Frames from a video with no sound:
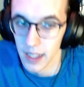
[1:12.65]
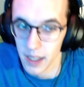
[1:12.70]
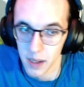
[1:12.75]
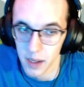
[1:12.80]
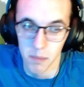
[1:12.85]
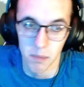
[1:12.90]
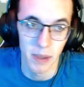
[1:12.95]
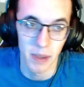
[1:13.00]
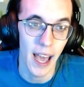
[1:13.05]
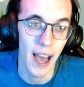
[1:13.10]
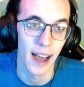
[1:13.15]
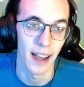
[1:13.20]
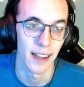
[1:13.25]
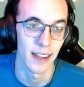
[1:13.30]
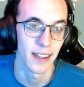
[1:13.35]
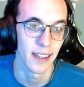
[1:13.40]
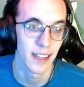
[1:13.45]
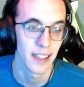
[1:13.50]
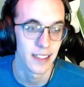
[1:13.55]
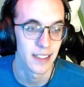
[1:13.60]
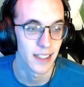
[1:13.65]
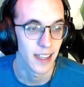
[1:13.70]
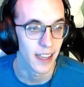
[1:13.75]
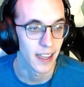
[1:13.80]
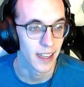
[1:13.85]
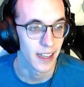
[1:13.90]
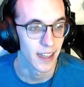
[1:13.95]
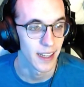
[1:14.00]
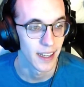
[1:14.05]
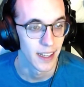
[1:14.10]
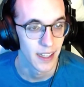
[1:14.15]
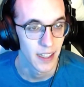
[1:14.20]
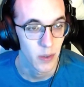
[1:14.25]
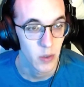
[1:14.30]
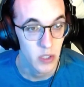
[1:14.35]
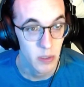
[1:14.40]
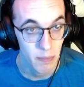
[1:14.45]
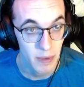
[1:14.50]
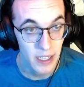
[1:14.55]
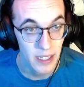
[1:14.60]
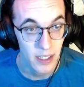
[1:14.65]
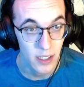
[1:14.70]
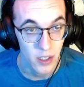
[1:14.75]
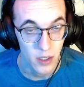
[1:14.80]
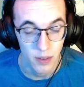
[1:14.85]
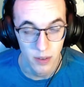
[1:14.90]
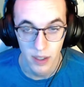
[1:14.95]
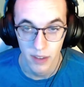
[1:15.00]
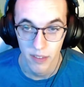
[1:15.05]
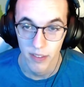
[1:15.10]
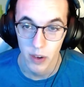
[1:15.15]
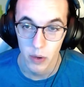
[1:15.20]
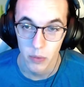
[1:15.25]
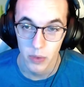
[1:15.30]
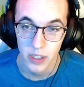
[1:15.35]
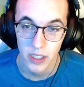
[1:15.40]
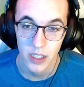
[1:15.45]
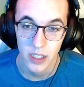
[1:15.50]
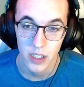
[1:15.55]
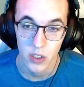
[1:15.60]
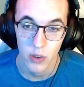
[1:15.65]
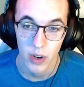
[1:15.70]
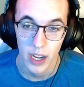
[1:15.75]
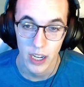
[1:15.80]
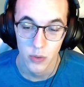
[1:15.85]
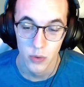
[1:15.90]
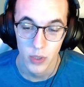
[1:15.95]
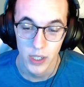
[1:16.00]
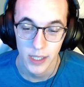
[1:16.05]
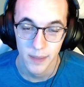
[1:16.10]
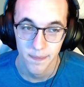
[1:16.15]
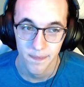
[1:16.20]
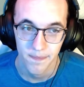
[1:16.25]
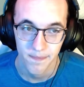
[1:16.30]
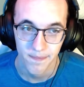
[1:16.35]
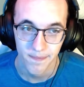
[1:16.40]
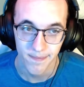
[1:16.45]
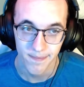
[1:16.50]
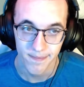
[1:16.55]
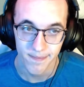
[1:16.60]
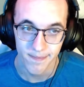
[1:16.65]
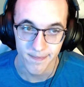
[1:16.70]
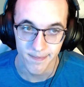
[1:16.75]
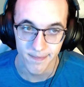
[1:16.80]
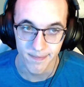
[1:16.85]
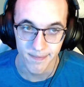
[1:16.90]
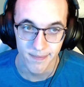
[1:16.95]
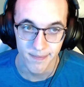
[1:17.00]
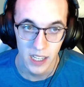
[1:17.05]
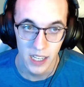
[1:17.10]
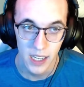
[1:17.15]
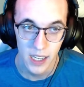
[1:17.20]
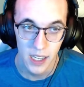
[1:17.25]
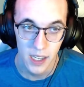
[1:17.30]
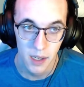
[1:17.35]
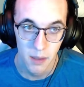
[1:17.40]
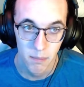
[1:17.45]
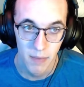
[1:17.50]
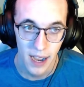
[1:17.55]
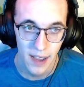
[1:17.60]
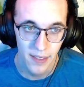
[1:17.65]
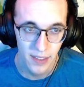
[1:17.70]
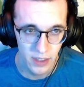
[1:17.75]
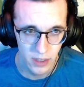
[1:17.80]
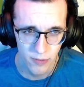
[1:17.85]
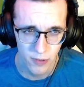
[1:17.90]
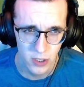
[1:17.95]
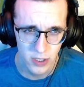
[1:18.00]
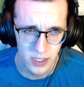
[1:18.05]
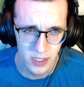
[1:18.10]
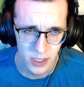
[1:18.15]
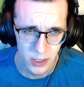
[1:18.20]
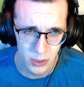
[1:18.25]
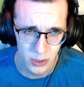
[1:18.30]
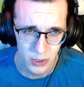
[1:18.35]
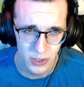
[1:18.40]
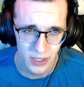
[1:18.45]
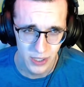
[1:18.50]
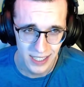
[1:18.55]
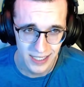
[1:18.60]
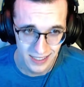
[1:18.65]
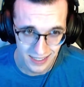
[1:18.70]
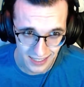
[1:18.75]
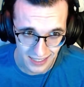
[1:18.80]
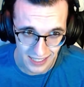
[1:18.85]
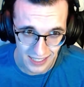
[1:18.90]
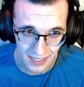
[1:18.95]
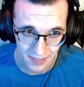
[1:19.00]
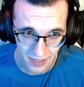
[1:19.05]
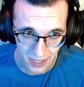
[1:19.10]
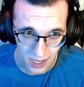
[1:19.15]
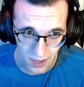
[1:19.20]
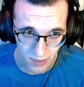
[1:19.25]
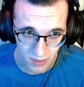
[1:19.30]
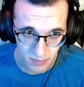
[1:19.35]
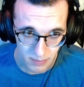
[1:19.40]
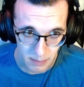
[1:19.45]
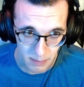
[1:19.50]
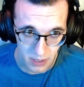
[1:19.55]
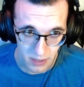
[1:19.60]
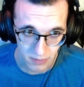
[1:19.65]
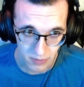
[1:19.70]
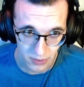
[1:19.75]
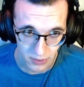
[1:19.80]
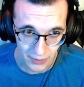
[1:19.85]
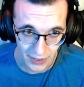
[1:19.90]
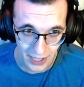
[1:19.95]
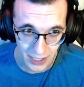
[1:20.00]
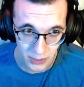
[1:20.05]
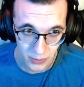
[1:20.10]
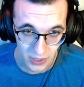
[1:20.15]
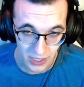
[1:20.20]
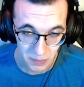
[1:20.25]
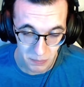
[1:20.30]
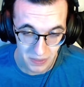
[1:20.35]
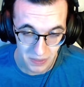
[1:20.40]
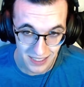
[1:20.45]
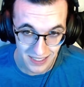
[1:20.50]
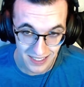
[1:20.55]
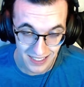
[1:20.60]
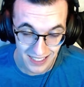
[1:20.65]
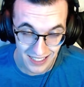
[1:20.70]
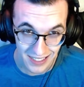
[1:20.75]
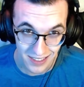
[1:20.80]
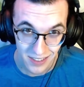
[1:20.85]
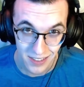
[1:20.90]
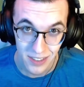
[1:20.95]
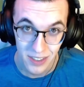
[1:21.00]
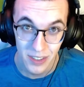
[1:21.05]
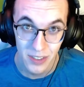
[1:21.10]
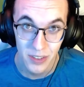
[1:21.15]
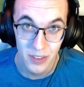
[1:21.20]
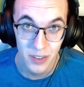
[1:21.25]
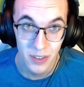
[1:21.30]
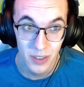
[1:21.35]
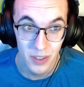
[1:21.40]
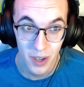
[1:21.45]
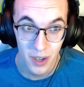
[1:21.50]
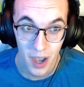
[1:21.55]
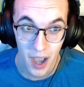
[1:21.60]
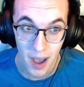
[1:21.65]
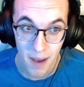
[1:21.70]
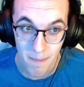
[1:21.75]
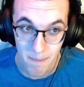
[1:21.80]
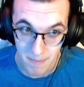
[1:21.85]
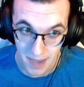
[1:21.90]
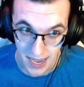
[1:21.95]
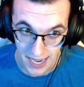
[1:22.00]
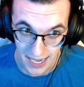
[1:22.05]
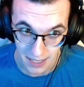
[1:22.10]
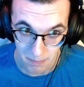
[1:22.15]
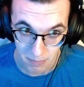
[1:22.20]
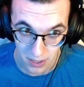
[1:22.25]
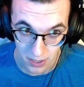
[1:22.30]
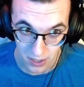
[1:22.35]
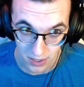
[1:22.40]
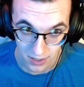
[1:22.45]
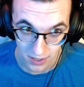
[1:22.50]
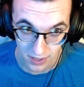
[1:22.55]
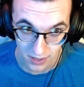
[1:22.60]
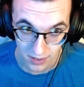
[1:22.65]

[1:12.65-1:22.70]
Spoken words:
But yeah, it was a big deal. It felt really good to graduate. I think the first thing I'll show you guys is the gift I got from my mom for graduating because it is mega pog.